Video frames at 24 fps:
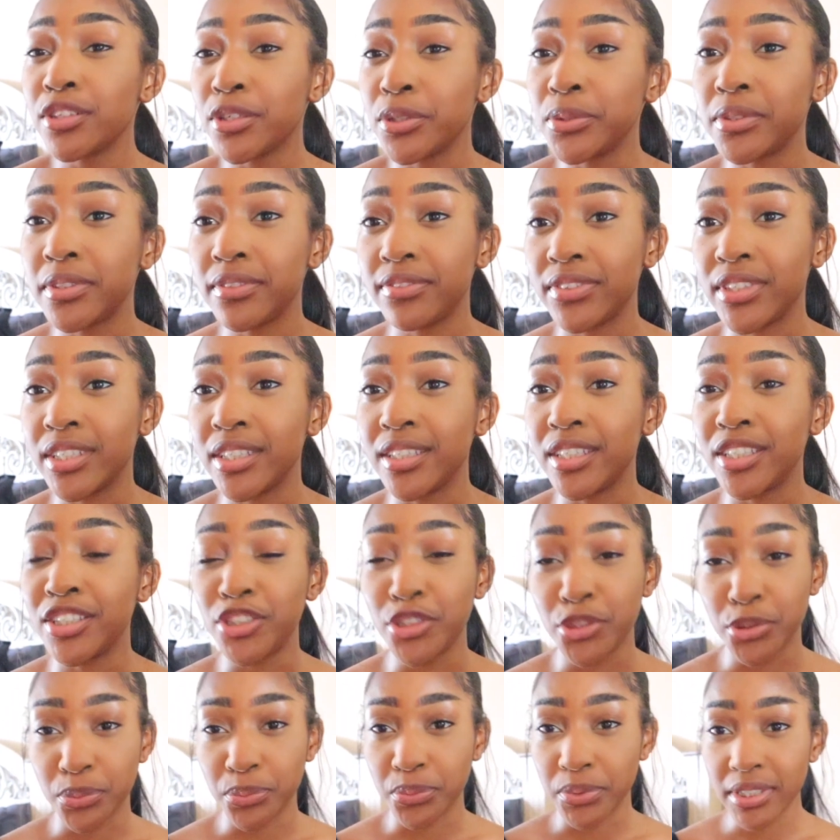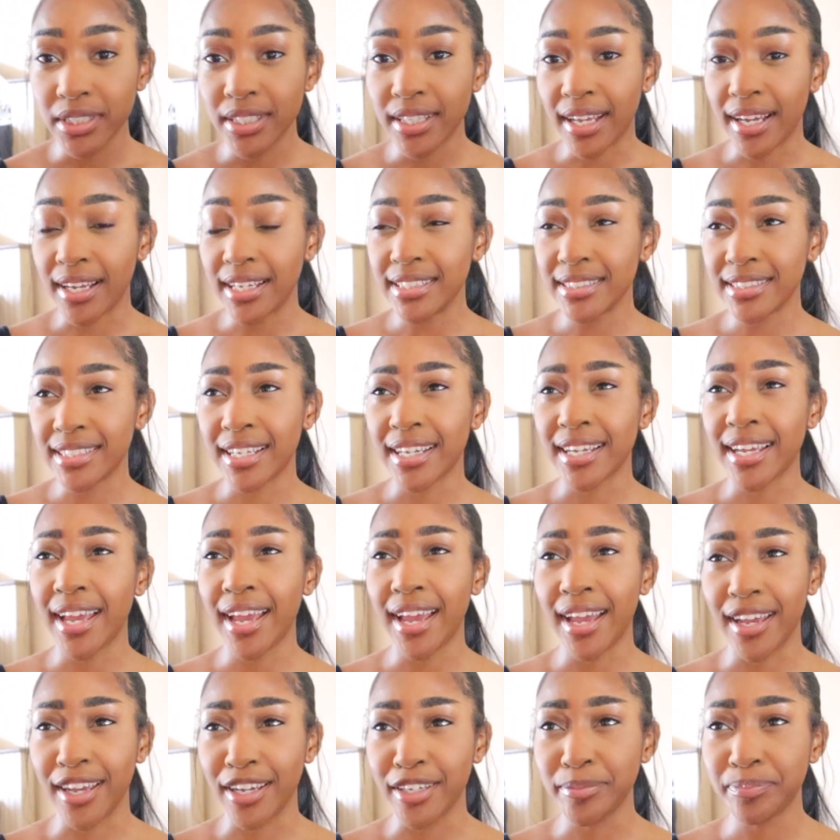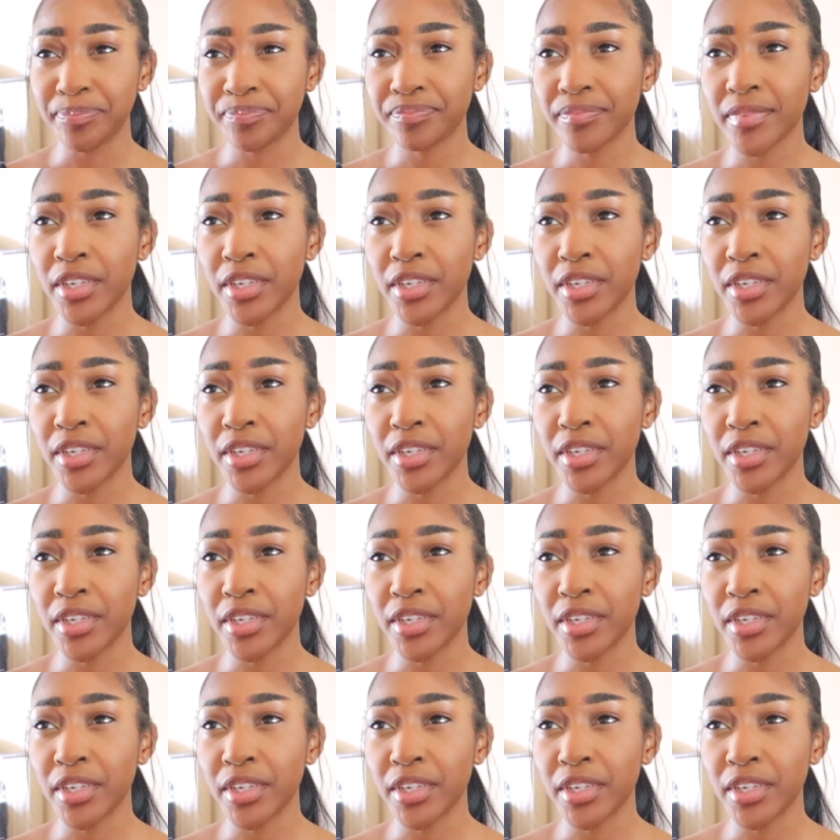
those feelings, you'd realize like, hey,